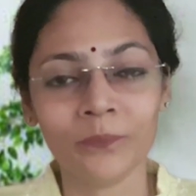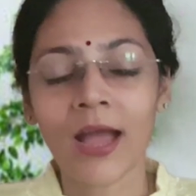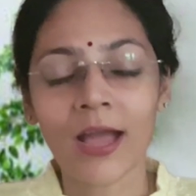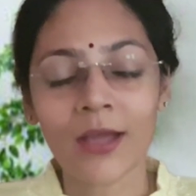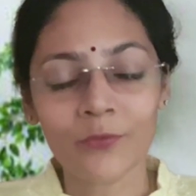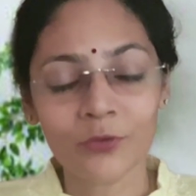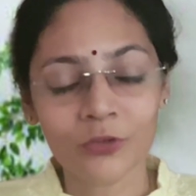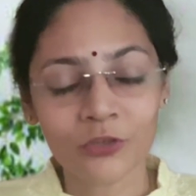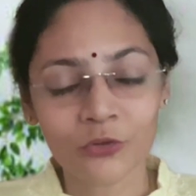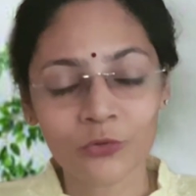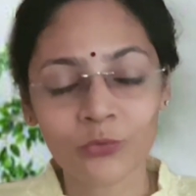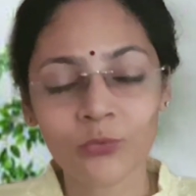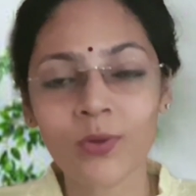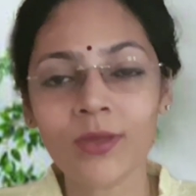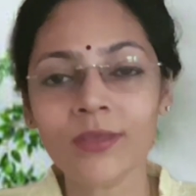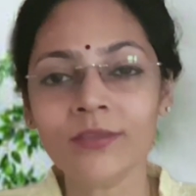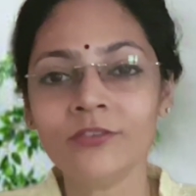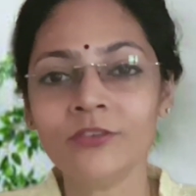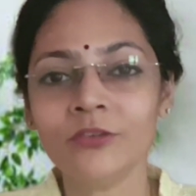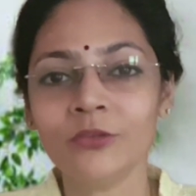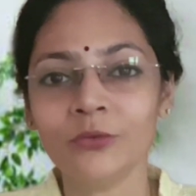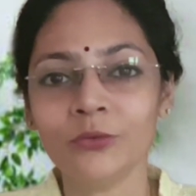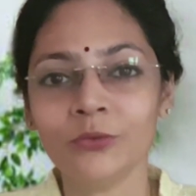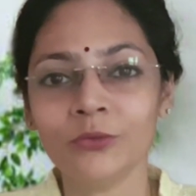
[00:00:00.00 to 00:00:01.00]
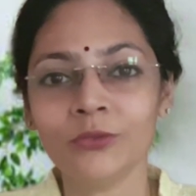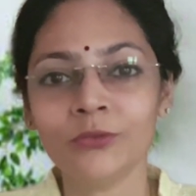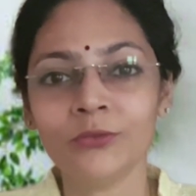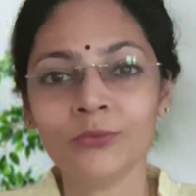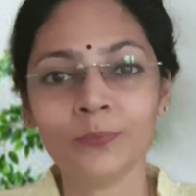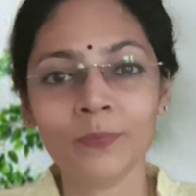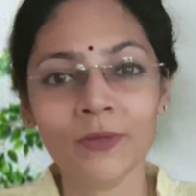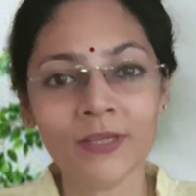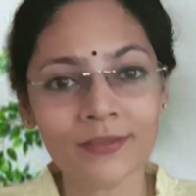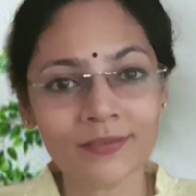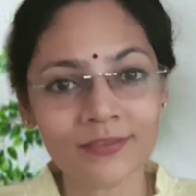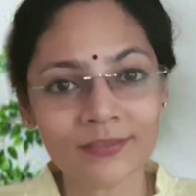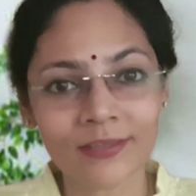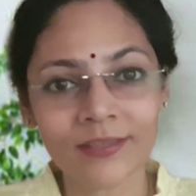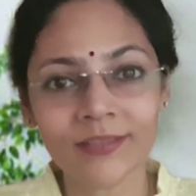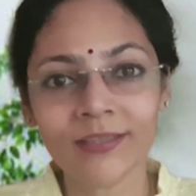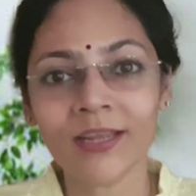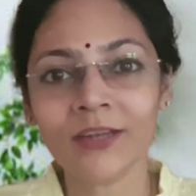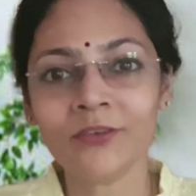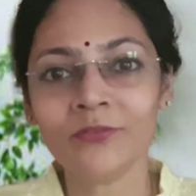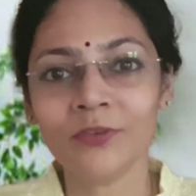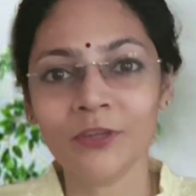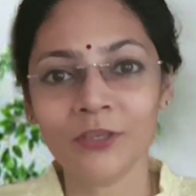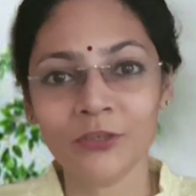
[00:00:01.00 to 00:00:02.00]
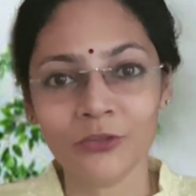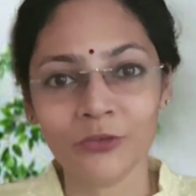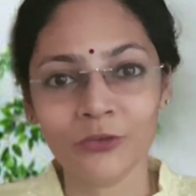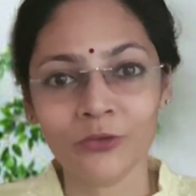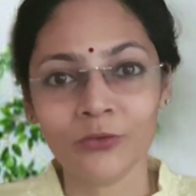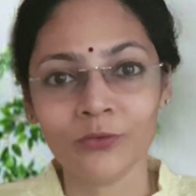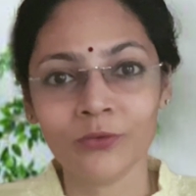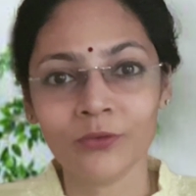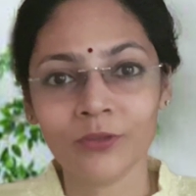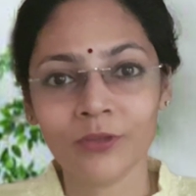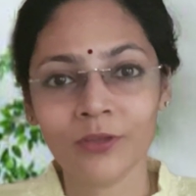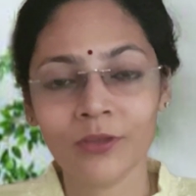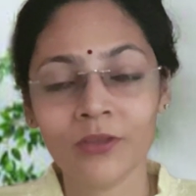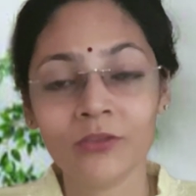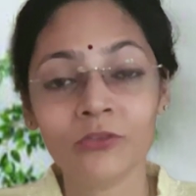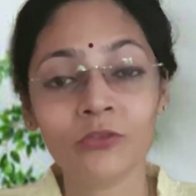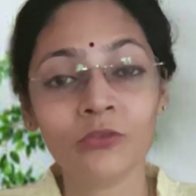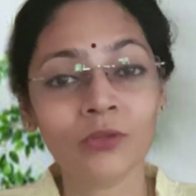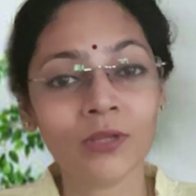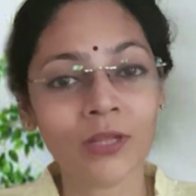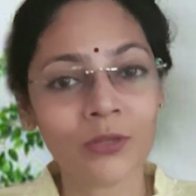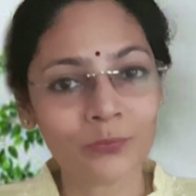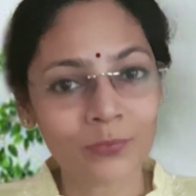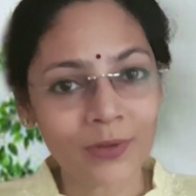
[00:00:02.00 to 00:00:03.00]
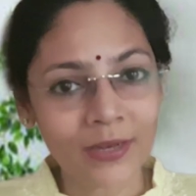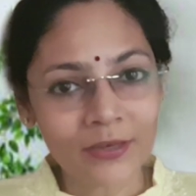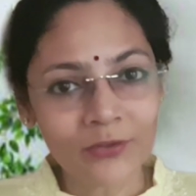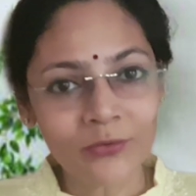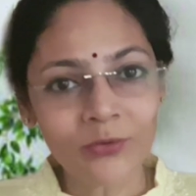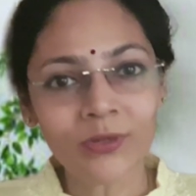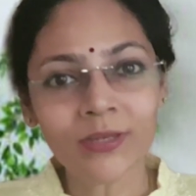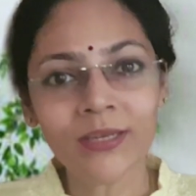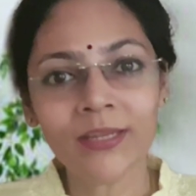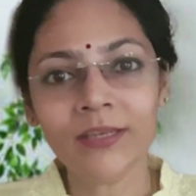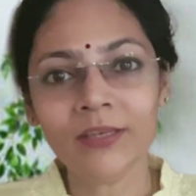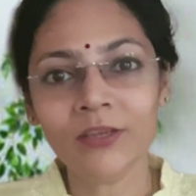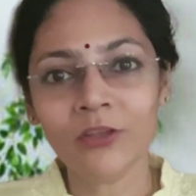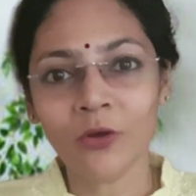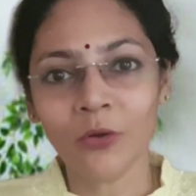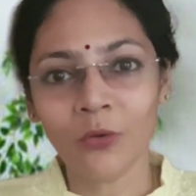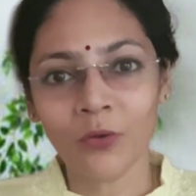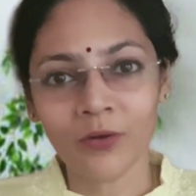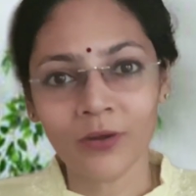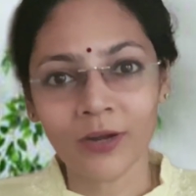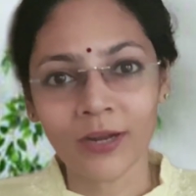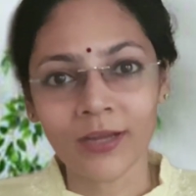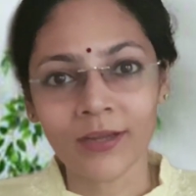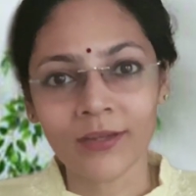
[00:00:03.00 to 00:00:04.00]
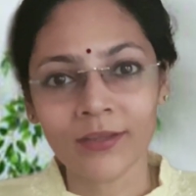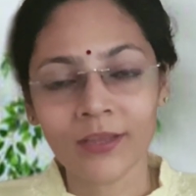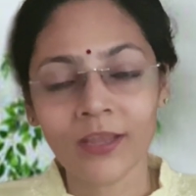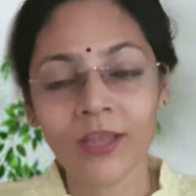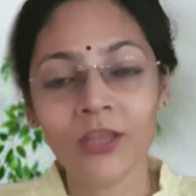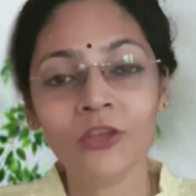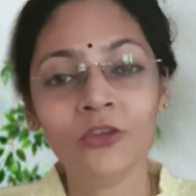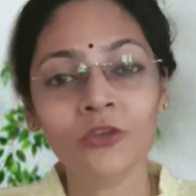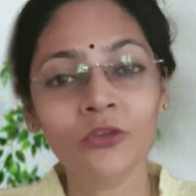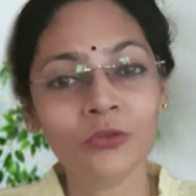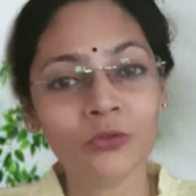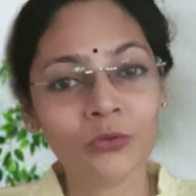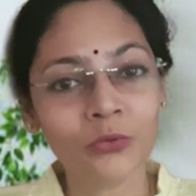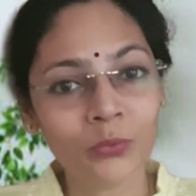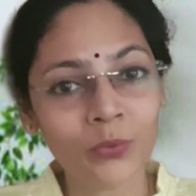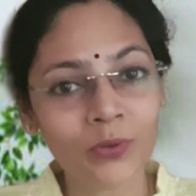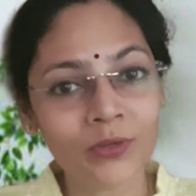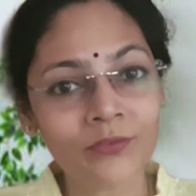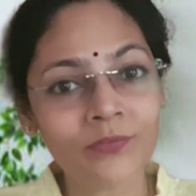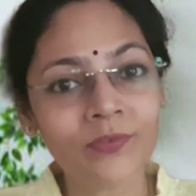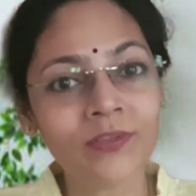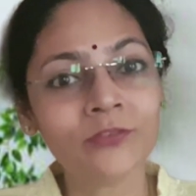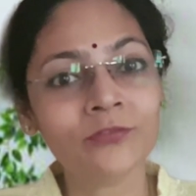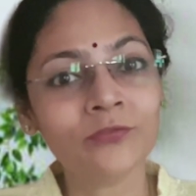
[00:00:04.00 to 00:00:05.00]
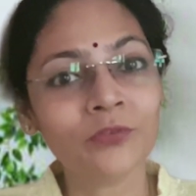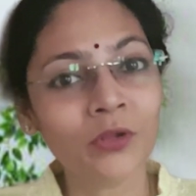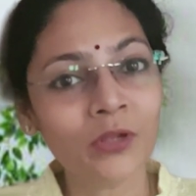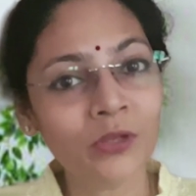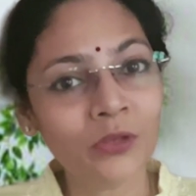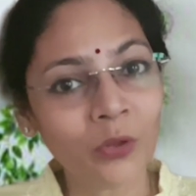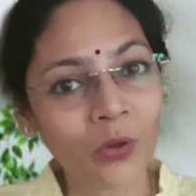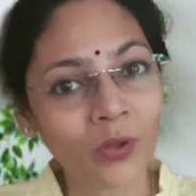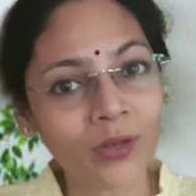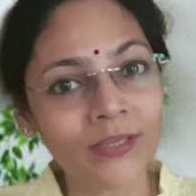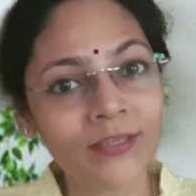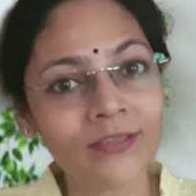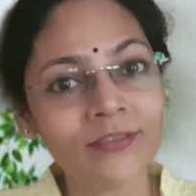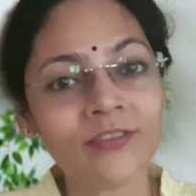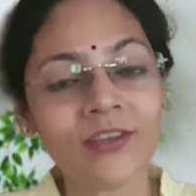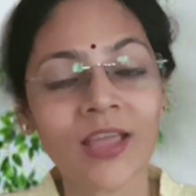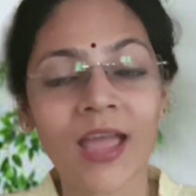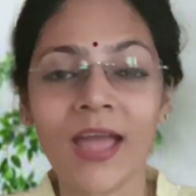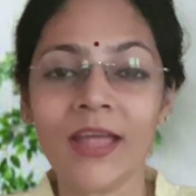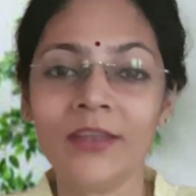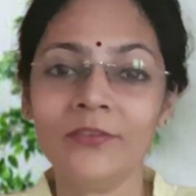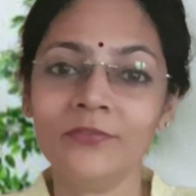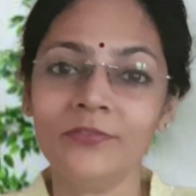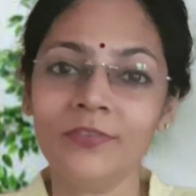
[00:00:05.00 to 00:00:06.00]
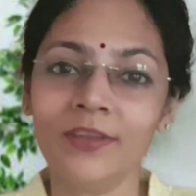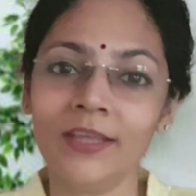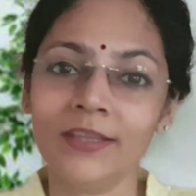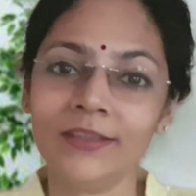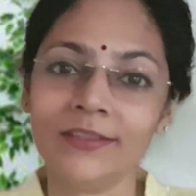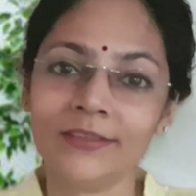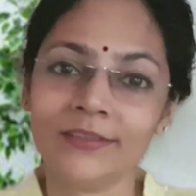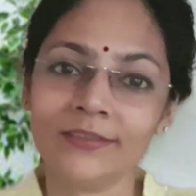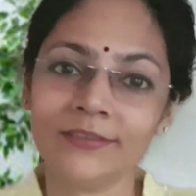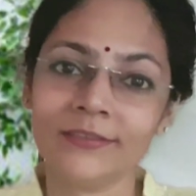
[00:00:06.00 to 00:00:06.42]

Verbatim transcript: I would request you to please see that video so that when you clean your aura, you do it with full knowledge and faith.